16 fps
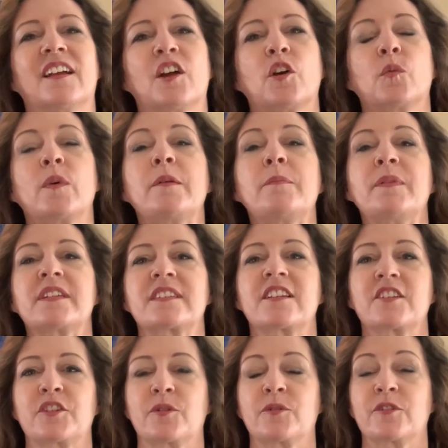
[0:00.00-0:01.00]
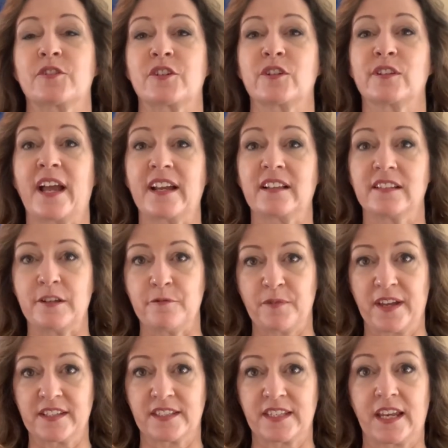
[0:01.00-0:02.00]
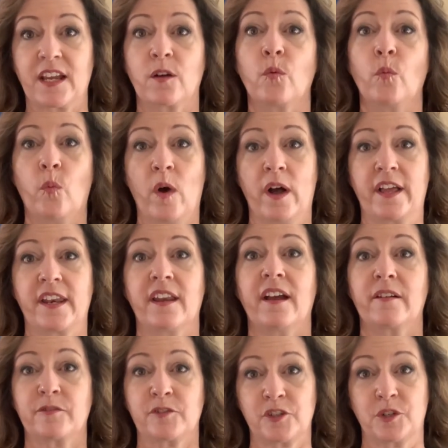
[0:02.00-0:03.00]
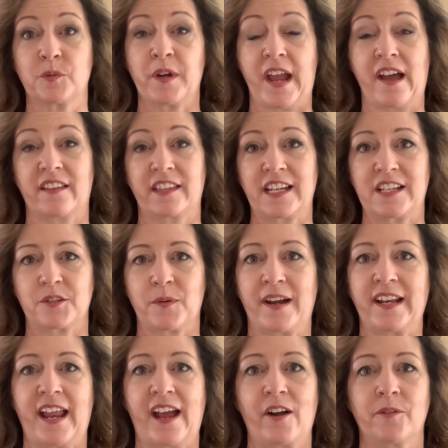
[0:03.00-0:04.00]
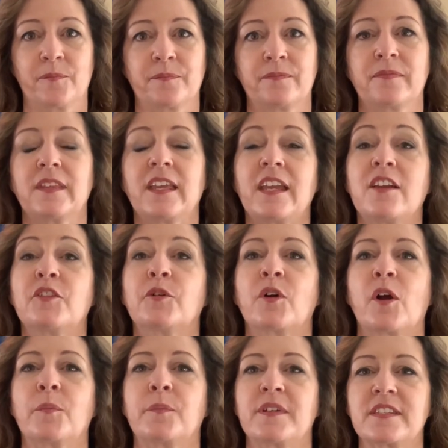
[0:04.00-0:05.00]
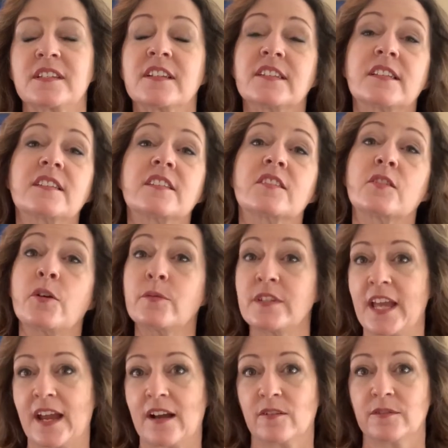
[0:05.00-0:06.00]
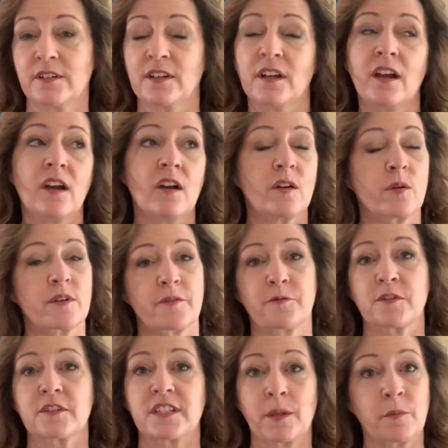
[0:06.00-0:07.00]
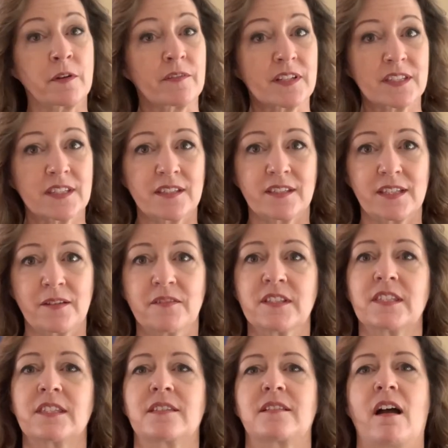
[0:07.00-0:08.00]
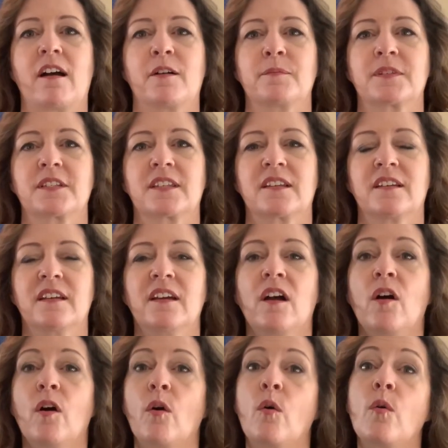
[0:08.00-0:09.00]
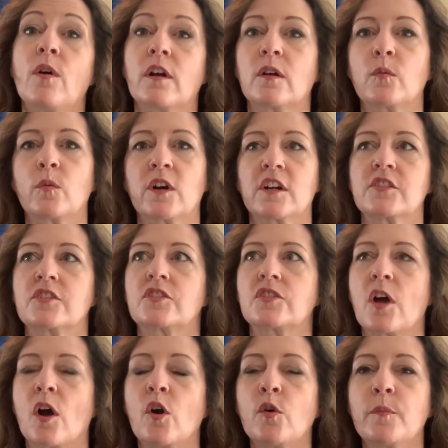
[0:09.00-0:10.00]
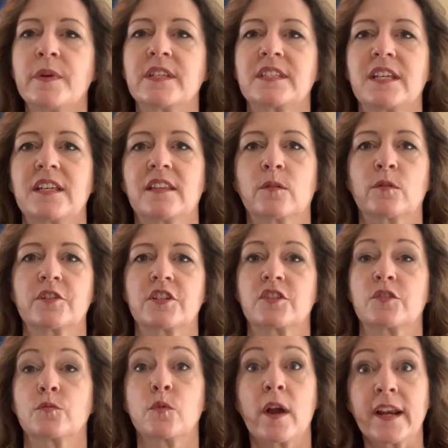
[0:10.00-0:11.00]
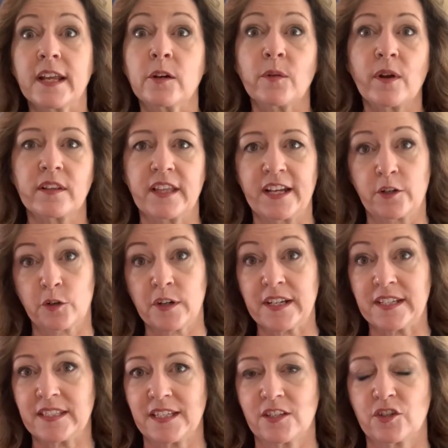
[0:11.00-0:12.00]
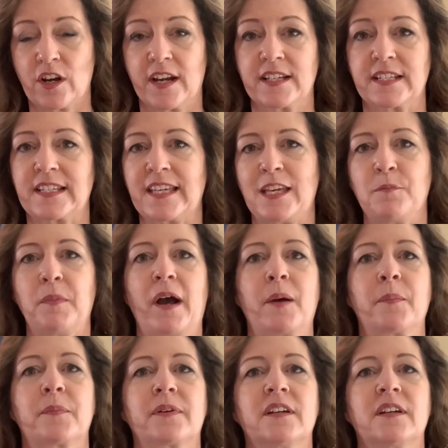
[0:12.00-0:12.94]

We business owners are likely facing one of two realities right now. Either our business is slowed down, or for some of us it's even stopped, or we're so busy that we're just running around like crazy trying to keep up.